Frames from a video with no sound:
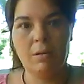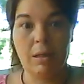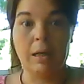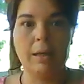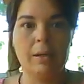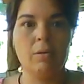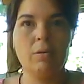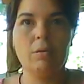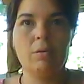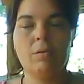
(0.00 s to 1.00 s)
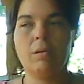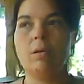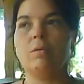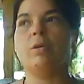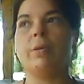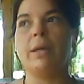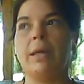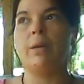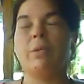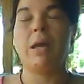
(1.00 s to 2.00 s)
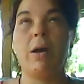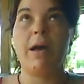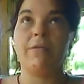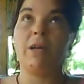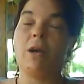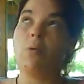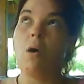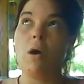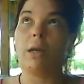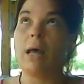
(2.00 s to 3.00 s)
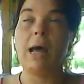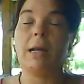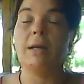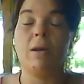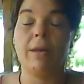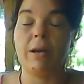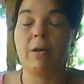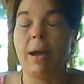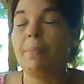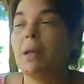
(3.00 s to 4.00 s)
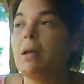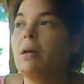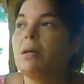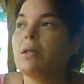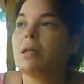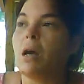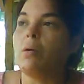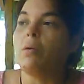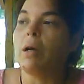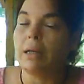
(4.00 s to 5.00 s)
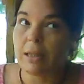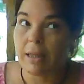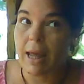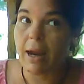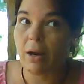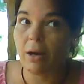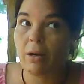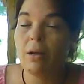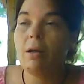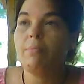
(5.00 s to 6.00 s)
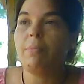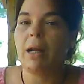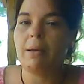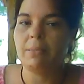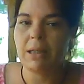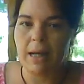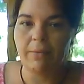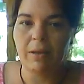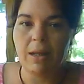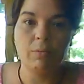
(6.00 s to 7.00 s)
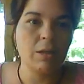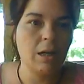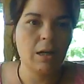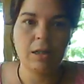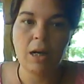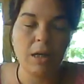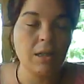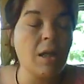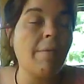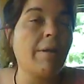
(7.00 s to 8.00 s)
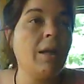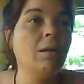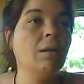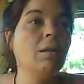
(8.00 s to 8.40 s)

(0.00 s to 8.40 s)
the legal you can get without having to go online and all that crap. So it's there, but I'm saving that, which tons of it.